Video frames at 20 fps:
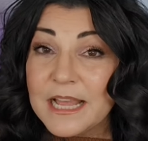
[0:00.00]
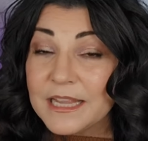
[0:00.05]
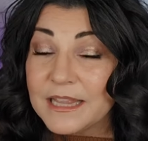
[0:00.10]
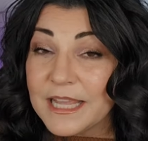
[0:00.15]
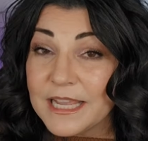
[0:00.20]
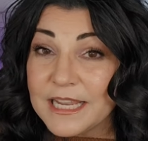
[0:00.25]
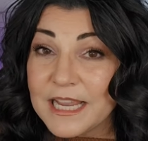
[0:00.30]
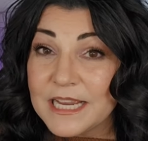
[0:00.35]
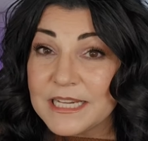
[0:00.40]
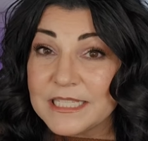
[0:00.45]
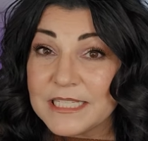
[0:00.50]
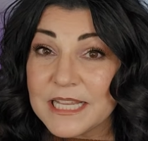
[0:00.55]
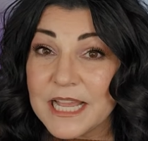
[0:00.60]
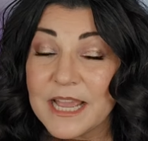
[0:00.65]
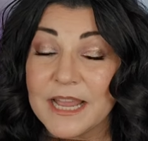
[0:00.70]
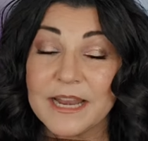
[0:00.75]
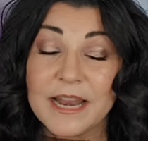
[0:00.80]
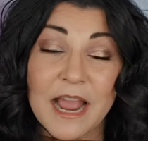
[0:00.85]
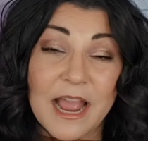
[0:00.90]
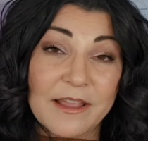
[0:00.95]
Like I
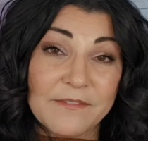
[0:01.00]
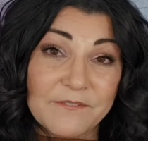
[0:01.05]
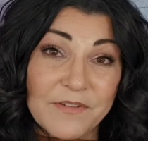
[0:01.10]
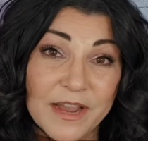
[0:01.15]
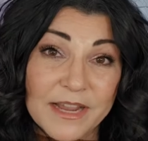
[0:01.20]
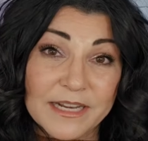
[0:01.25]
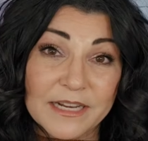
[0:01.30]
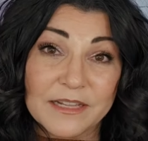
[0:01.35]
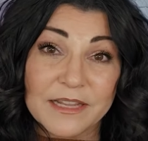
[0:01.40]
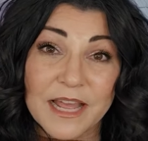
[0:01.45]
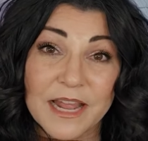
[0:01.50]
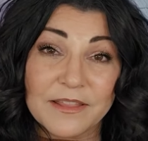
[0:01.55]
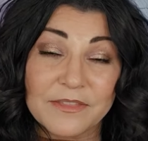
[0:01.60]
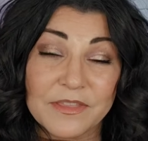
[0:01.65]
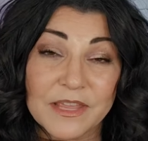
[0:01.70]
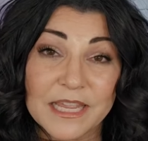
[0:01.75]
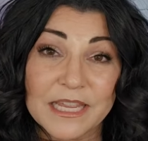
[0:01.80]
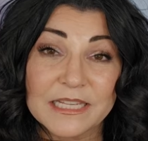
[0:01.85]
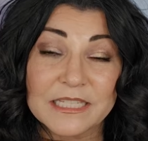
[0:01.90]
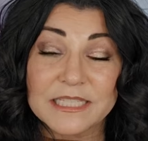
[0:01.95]
said, I find a lot of
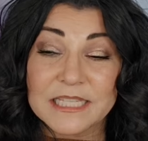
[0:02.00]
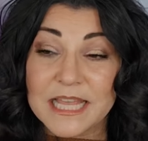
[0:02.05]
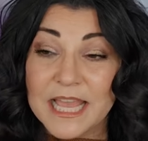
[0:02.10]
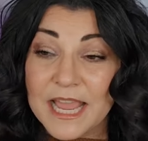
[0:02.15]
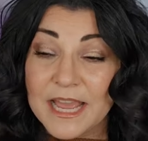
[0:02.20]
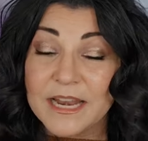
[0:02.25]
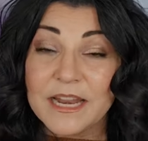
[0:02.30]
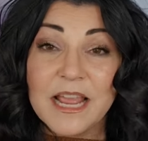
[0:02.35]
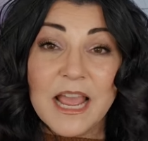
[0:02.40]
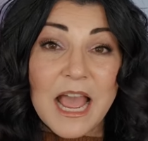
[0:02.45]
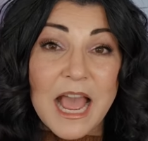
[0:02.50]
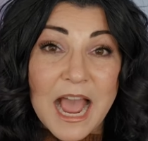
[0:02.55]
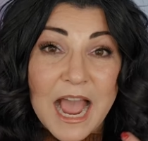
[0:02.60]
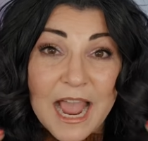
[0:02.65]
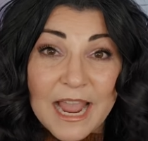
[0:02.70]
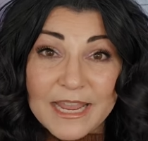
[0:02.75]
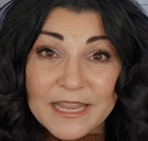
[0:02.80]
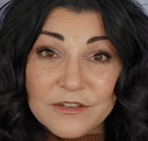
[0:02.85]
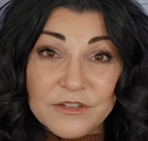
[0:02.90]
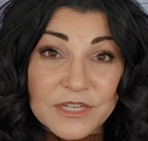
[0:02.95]
things that
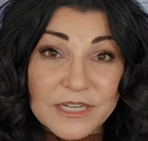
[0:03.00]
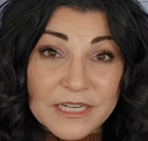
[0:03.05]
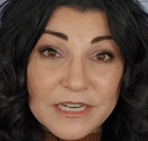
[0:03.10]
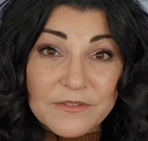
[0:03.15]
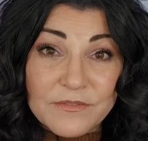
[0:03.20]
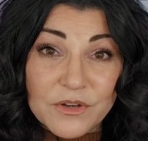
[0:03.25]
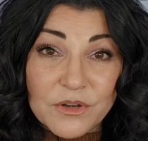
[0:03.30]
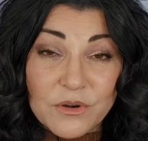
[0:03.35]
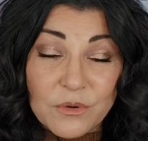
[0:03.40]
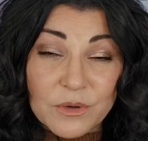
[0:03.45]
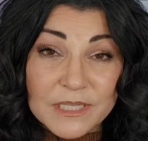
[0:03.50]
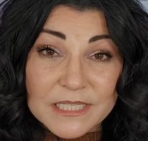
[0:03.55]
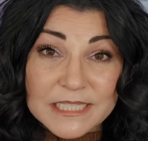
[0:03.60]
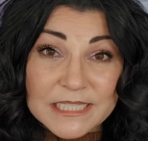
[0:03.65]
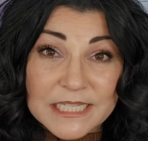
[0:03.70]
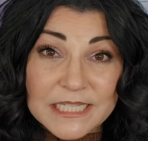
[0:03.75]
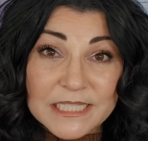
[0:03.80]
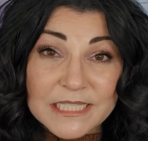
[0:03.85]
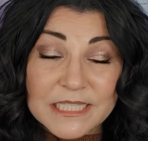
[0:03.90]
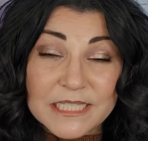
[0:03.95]
I didn't even know
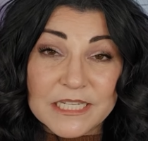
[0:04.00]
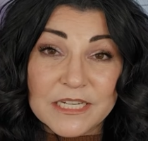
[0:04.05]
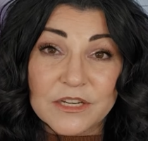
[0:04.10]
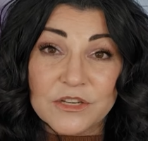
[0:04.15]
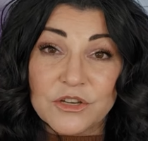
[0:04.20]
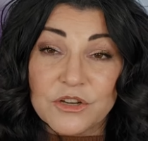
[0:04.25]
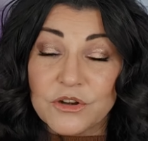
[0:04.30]
existed.